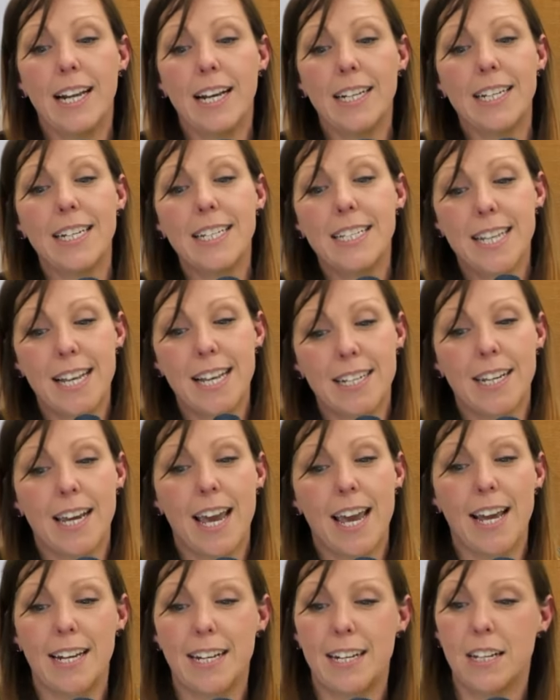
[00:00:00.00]
Gilad has
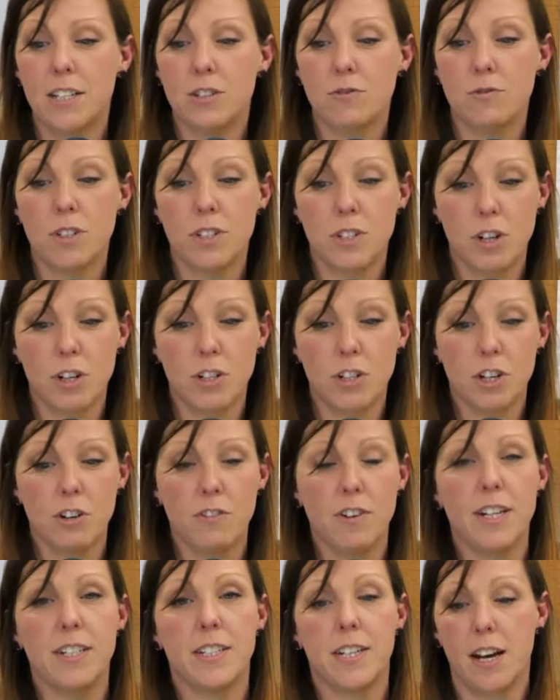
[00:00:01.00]
dedicated his research
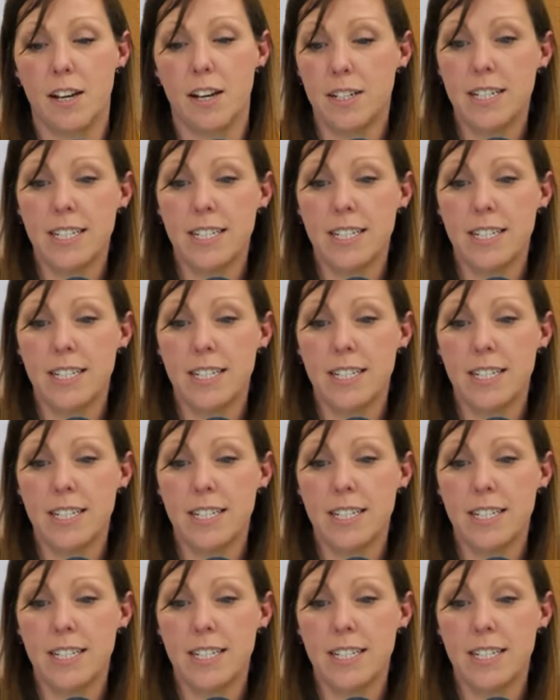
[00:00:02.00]
career to